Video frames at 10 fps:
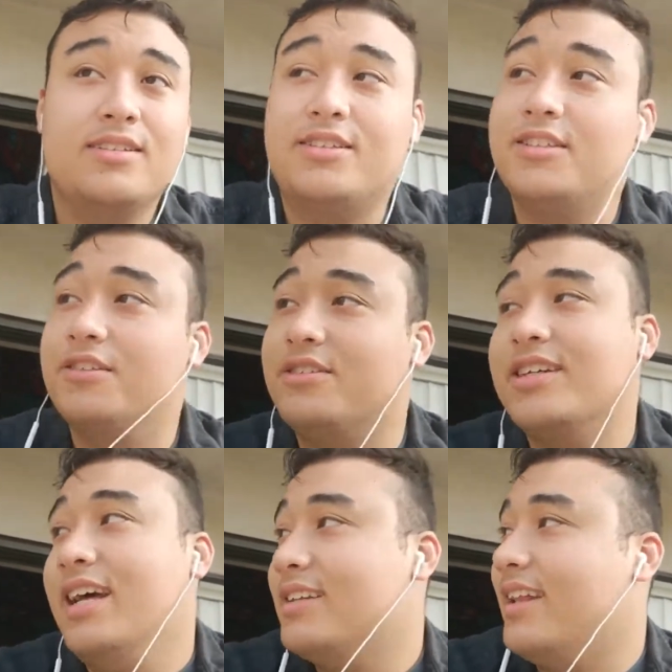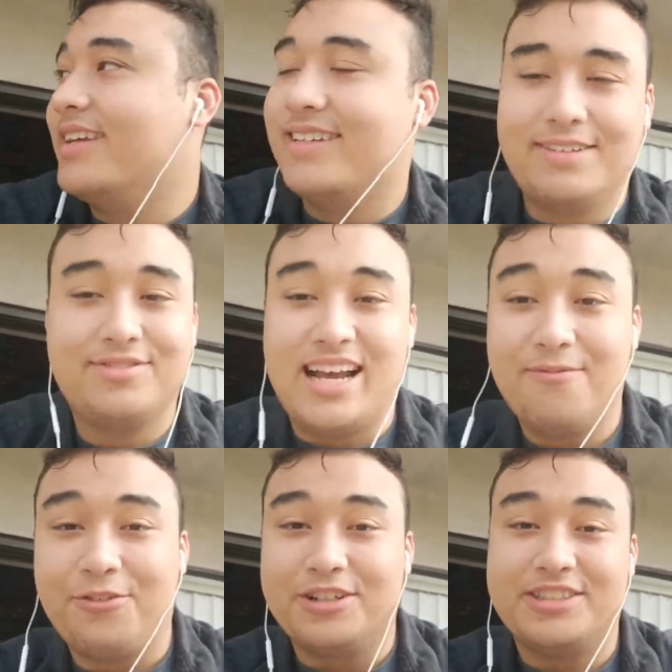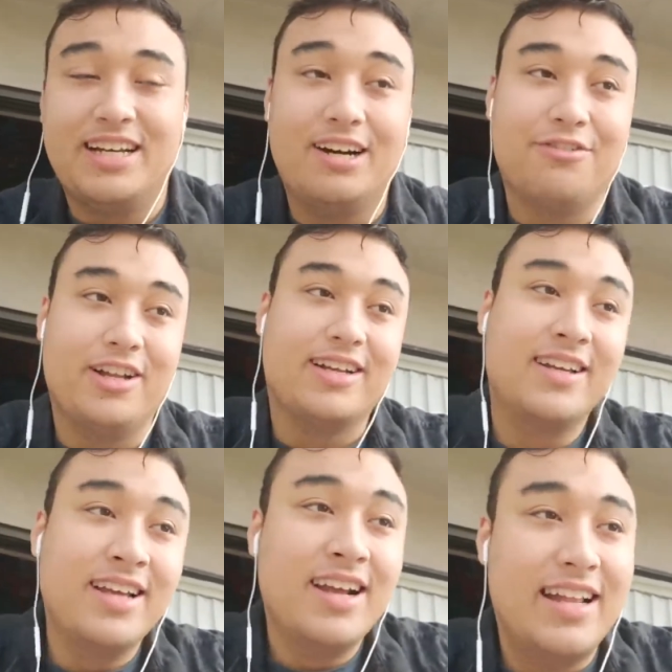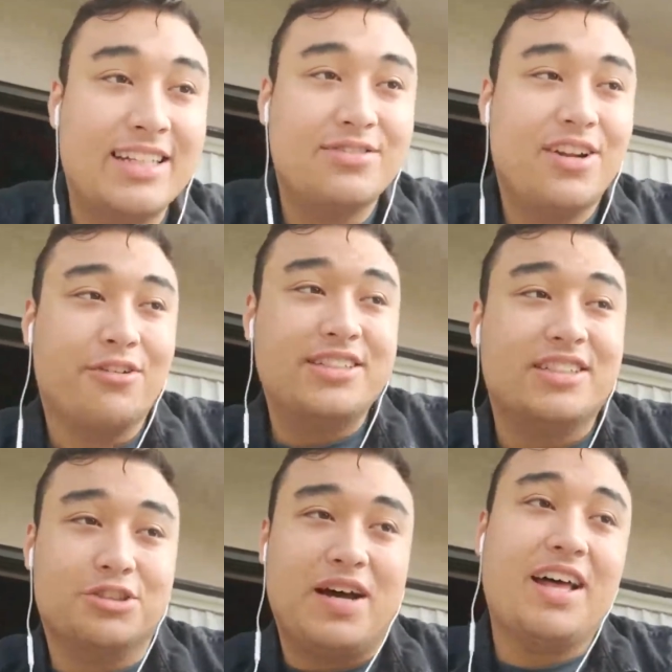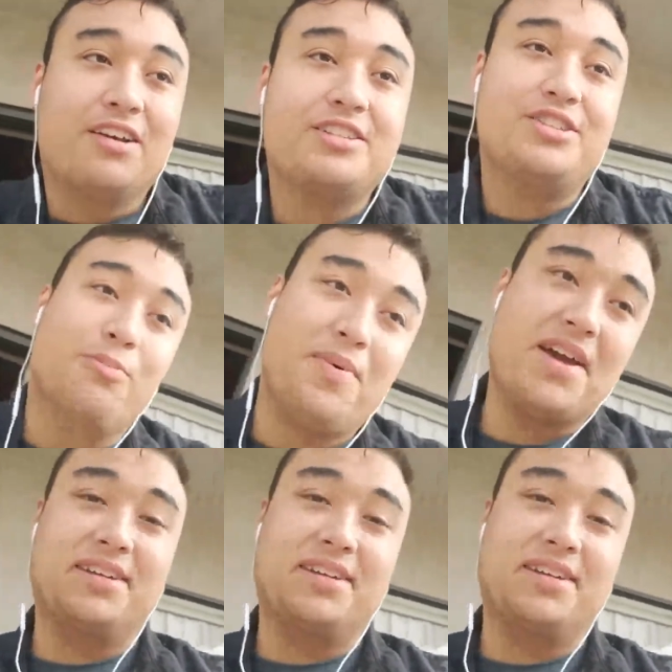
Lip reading: dude, you gotta like give time for yourself. Like that's one of the reasons why I look so big.